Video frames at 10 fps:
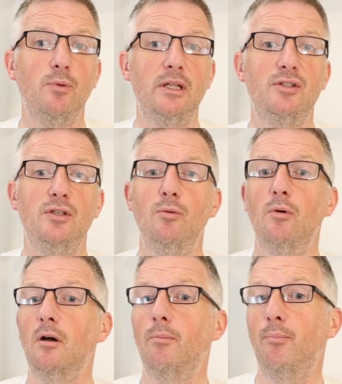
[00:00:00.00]
which you
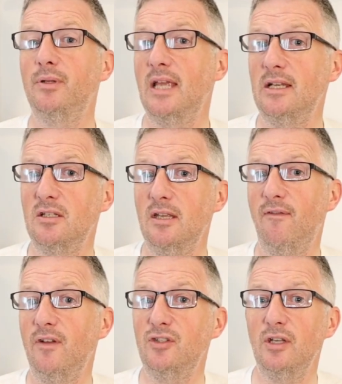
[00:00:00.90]
are potentially
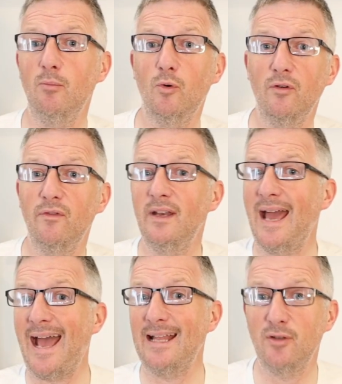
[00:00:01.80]
fishing more of an
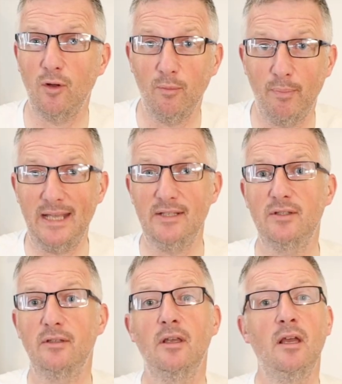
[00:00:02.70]
atoll
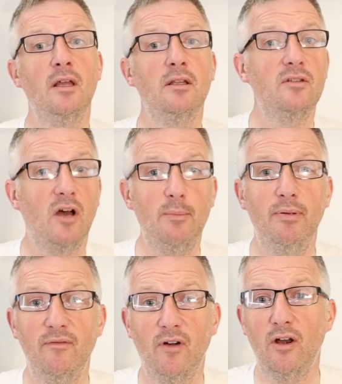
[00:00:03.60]
based
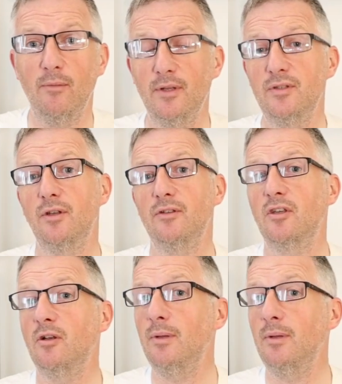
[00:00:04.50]
type environment. So it's going to